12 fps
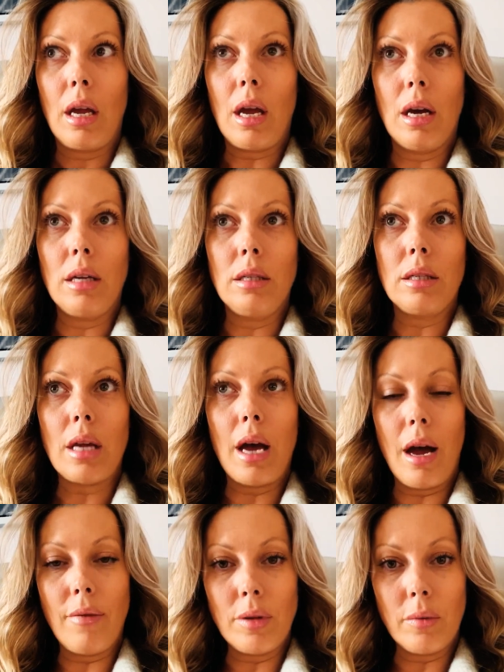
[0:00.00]
And
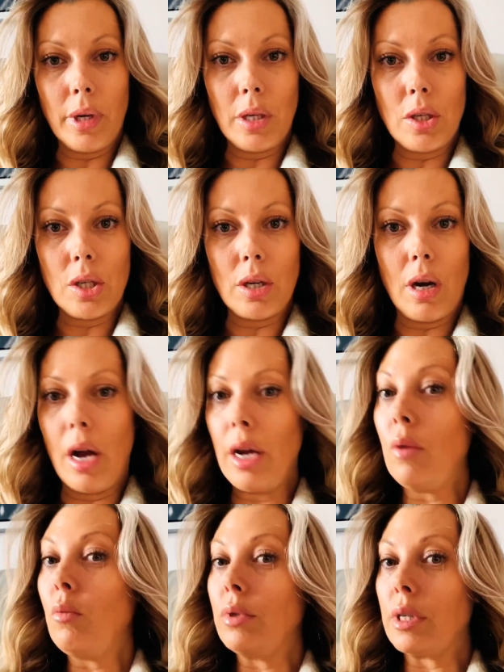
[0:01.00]
after which,
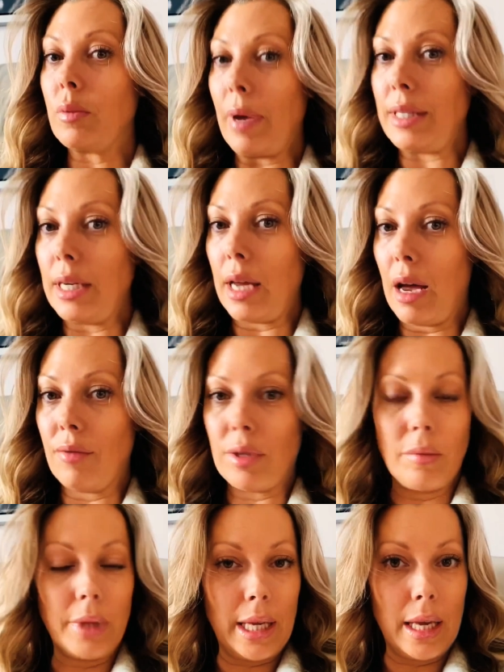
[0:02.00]
I was expecting to have
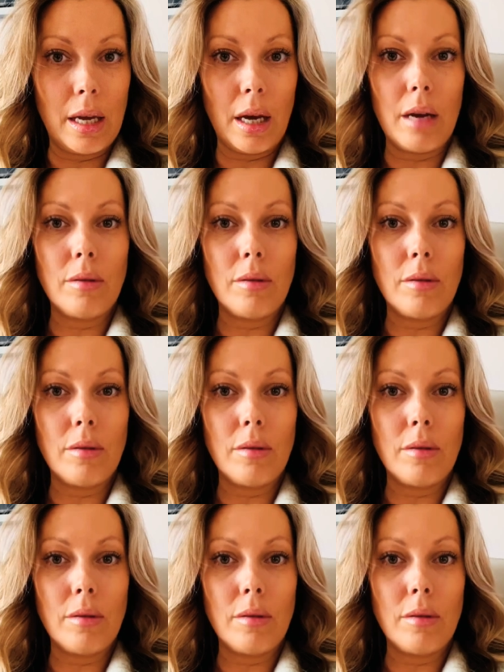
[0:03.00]
some leaky gut.